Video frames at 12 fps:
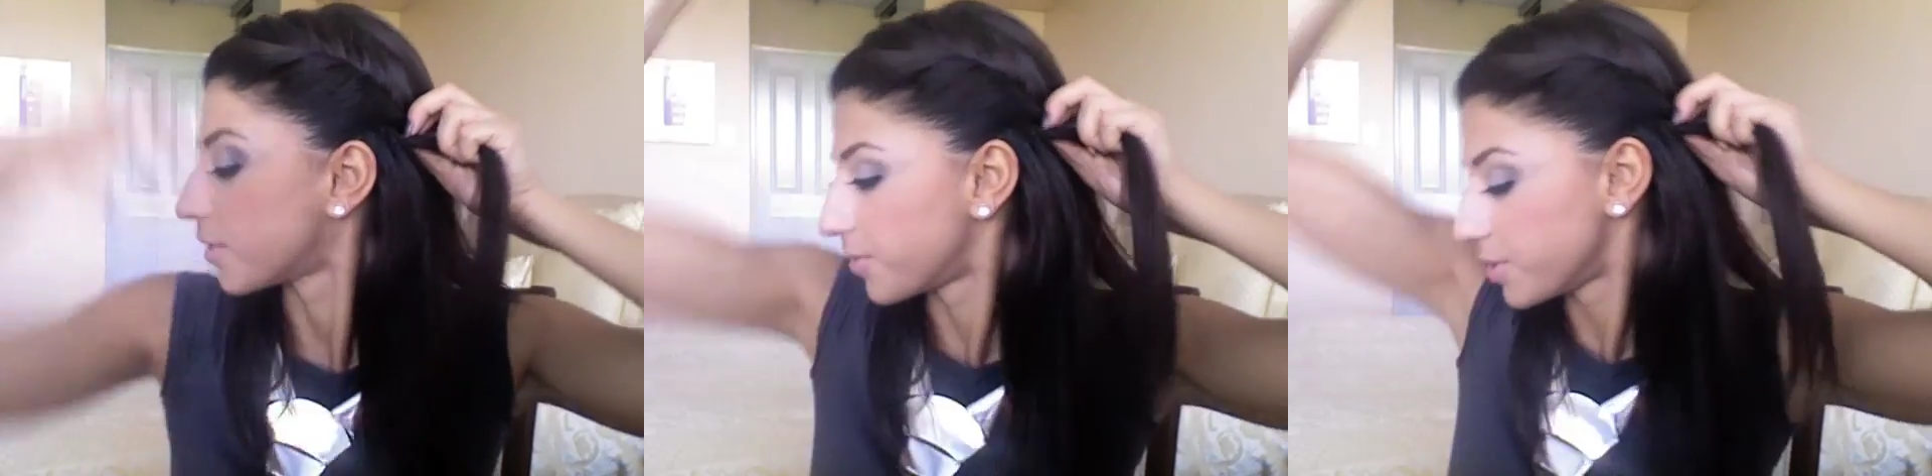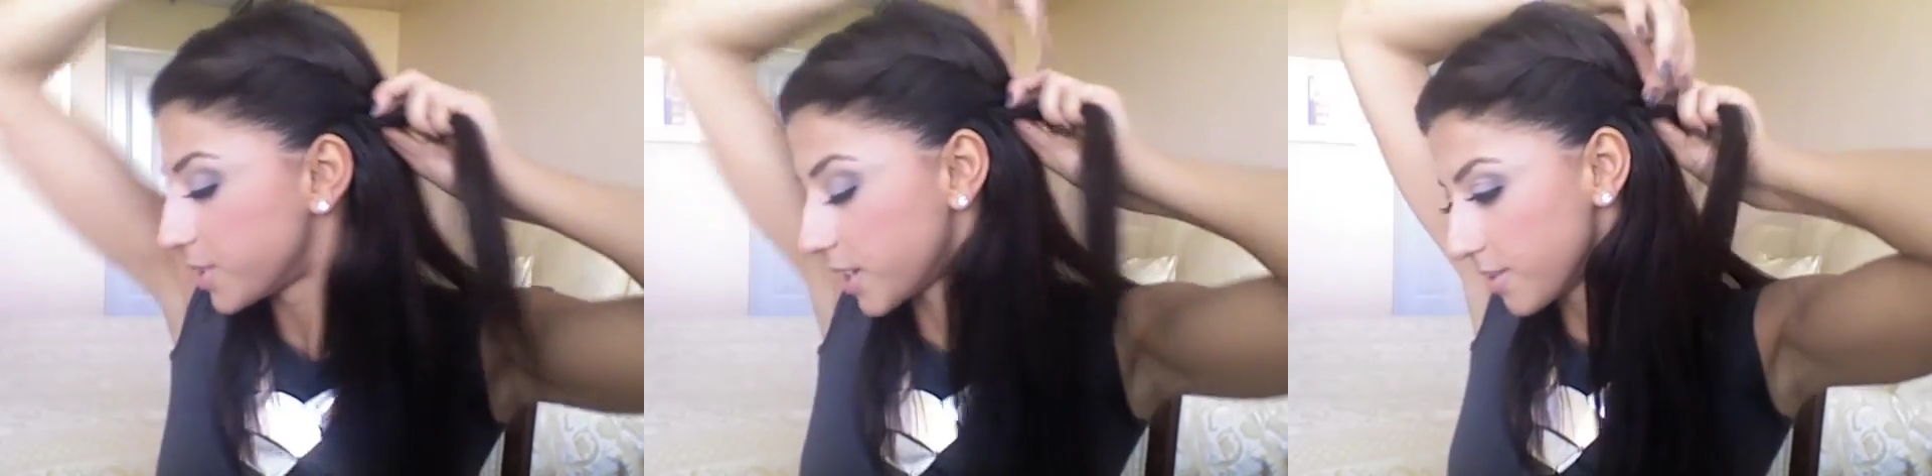a
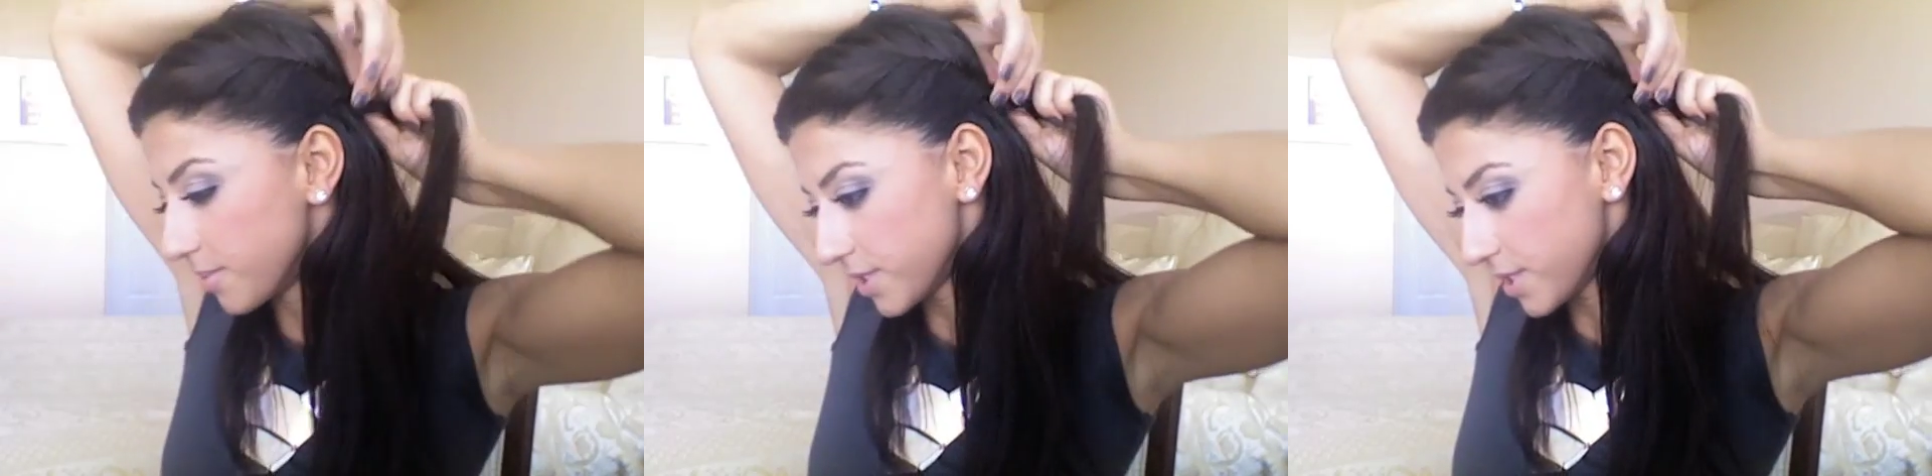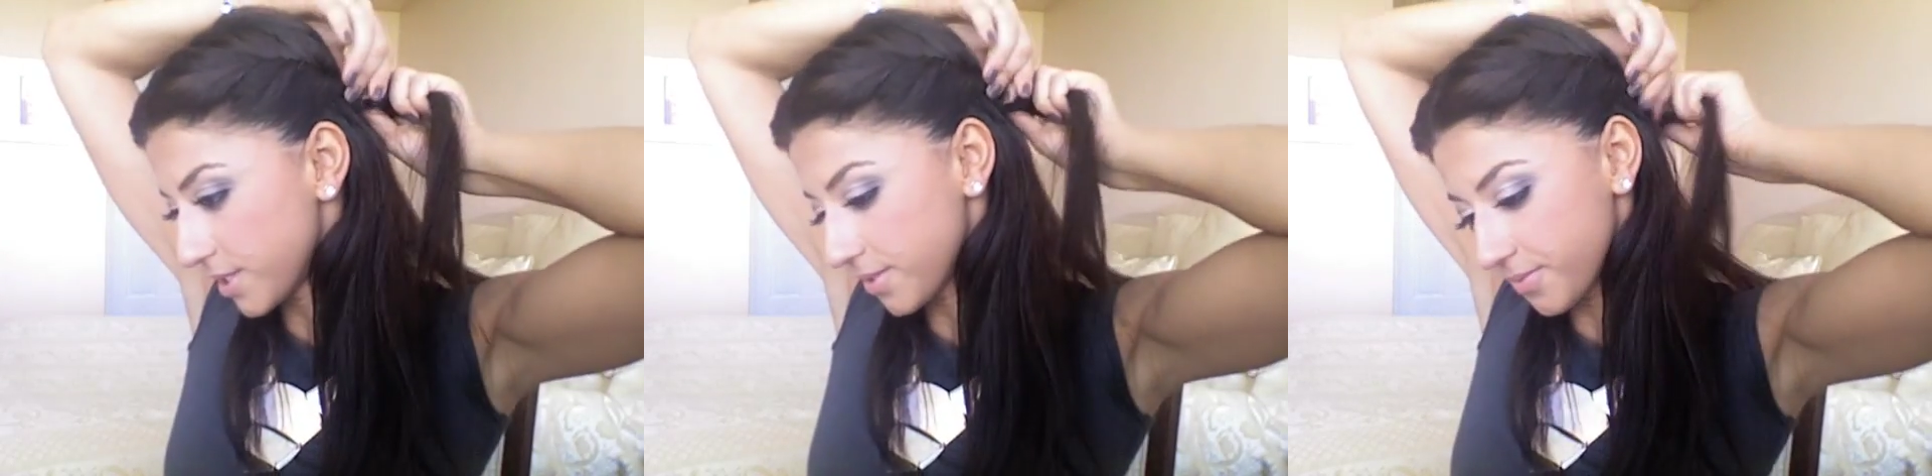few
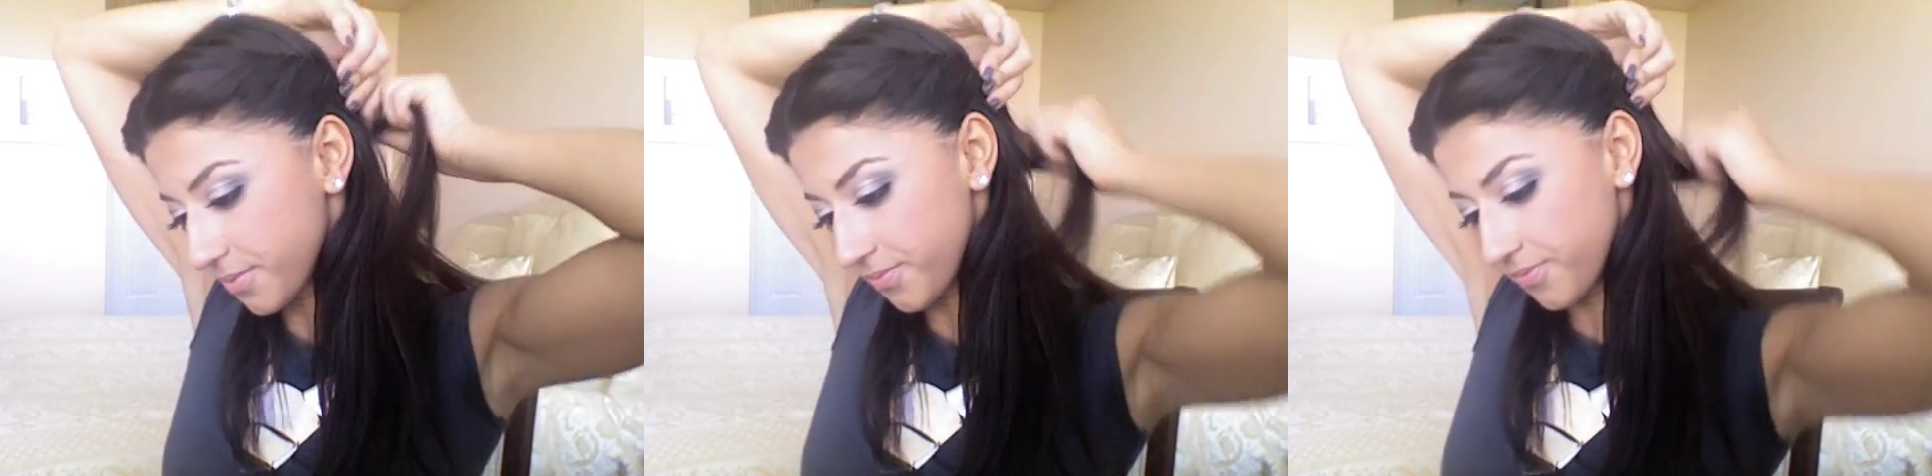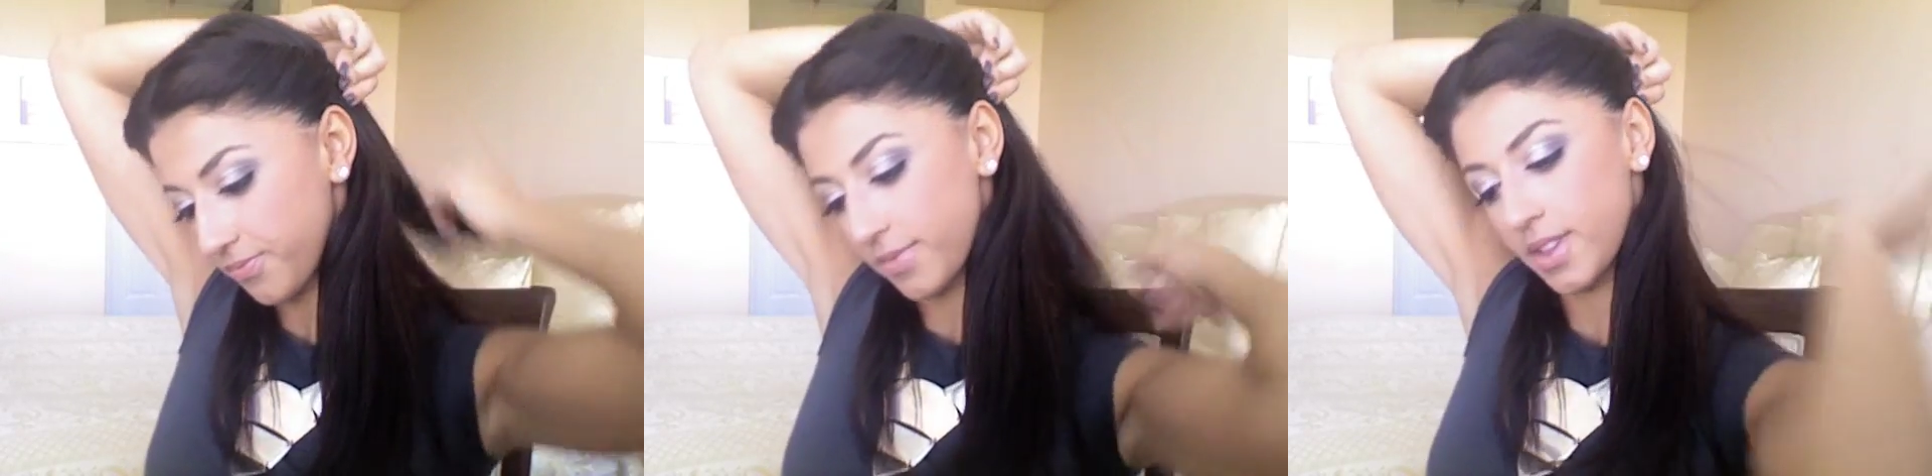times
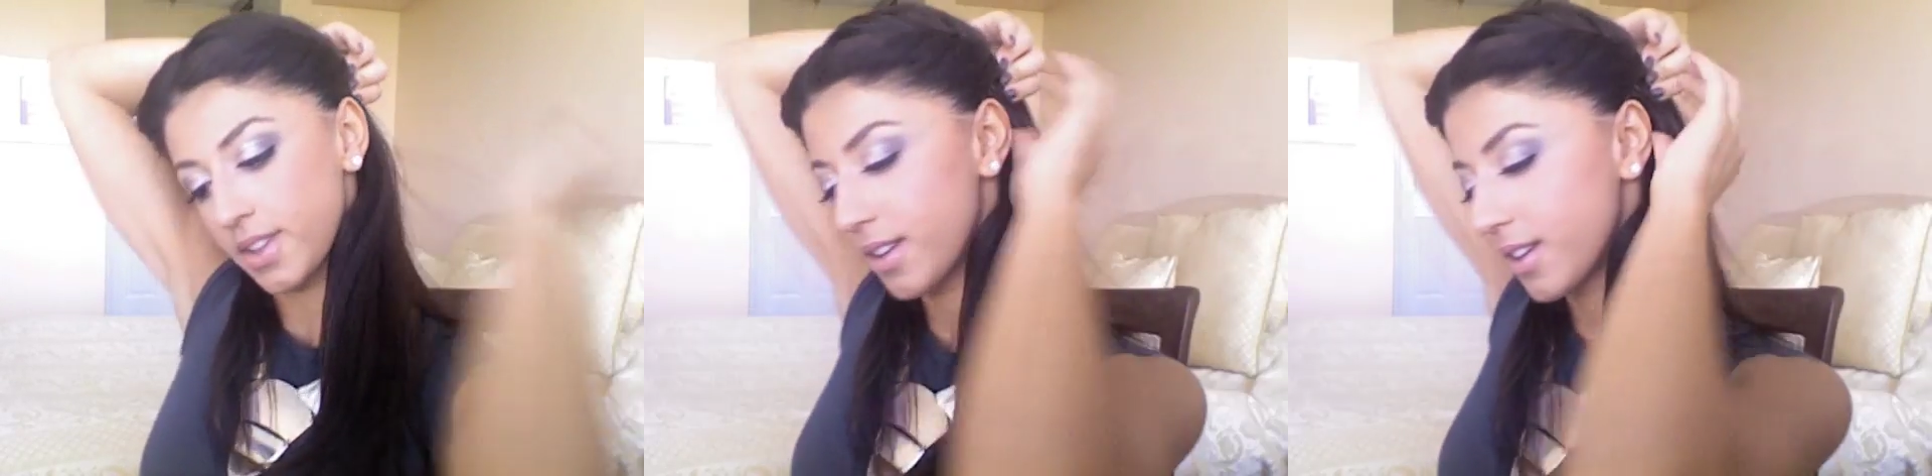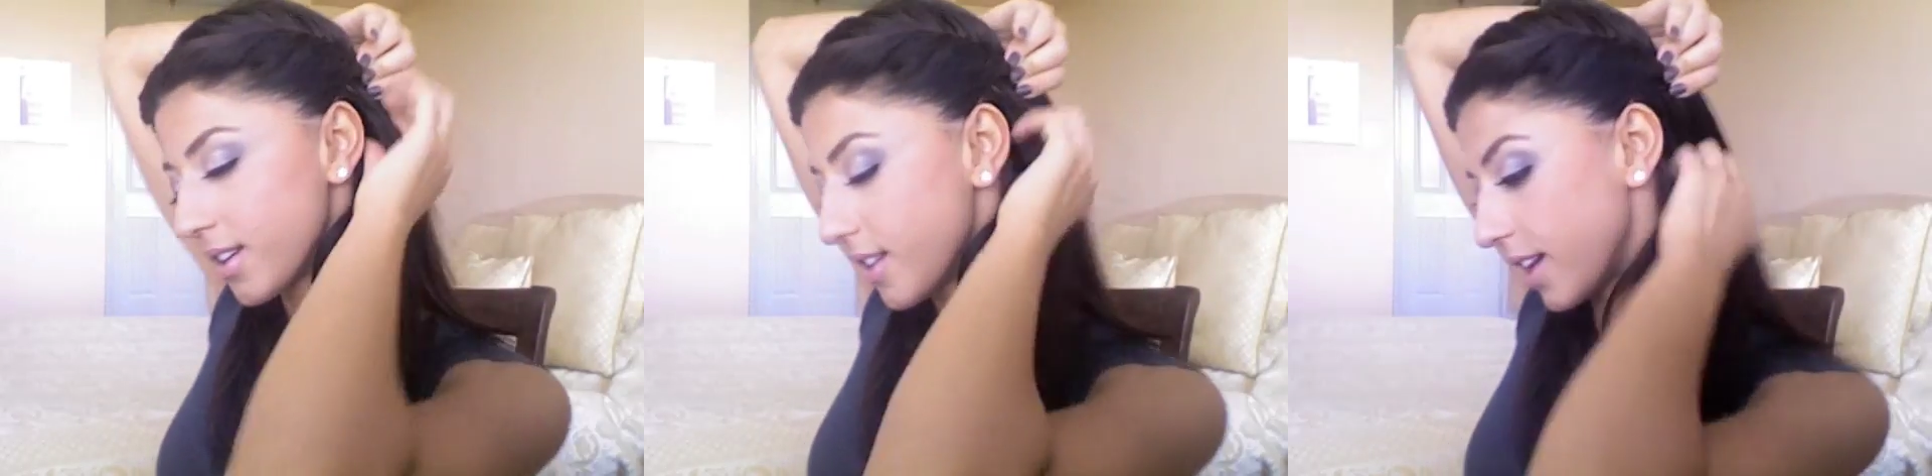
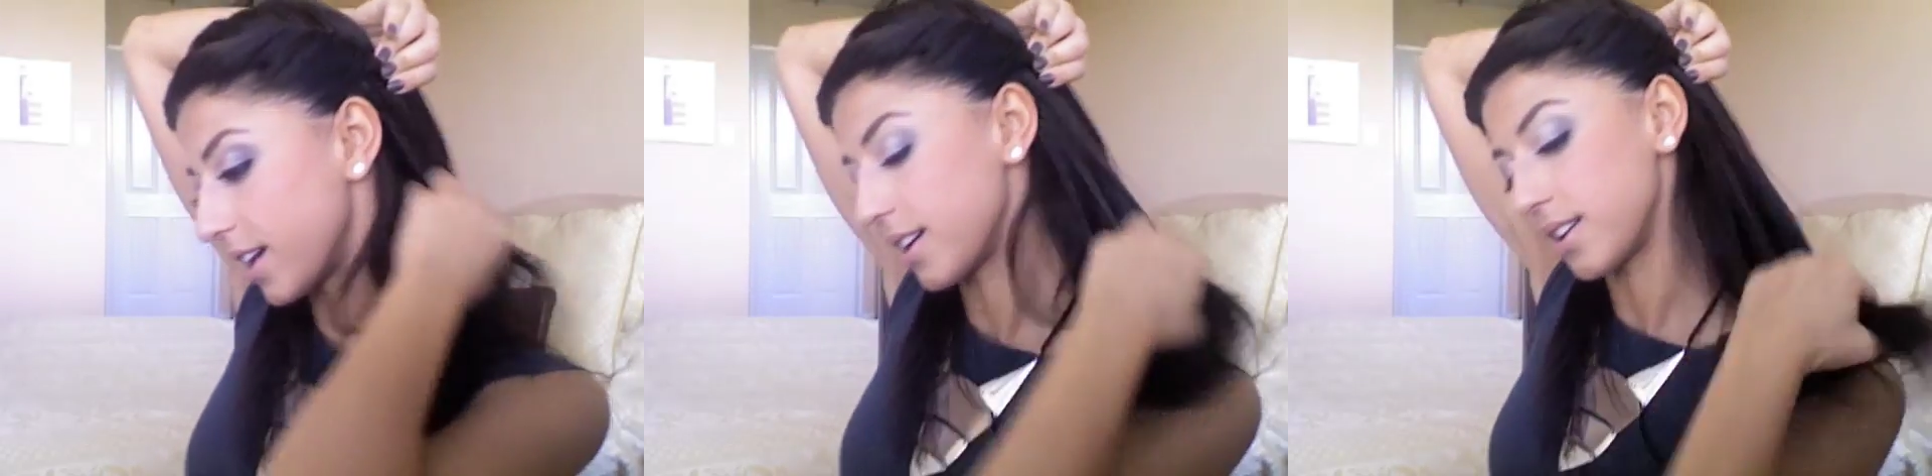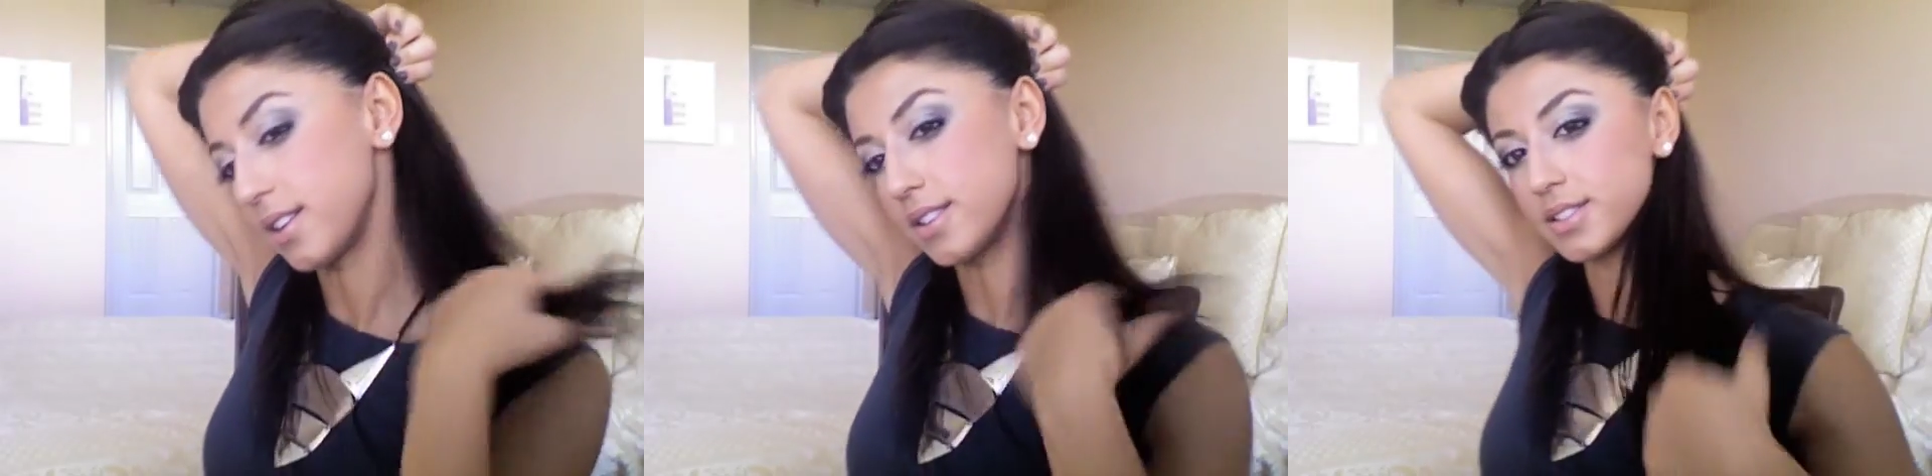
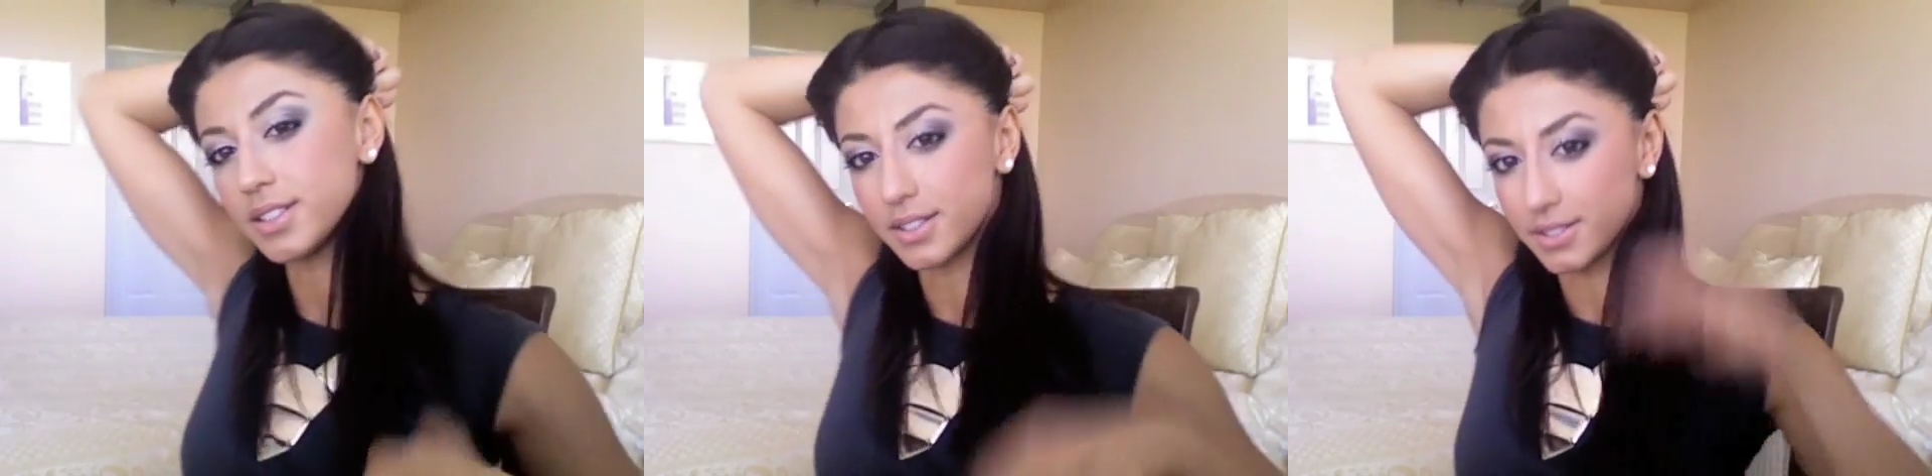and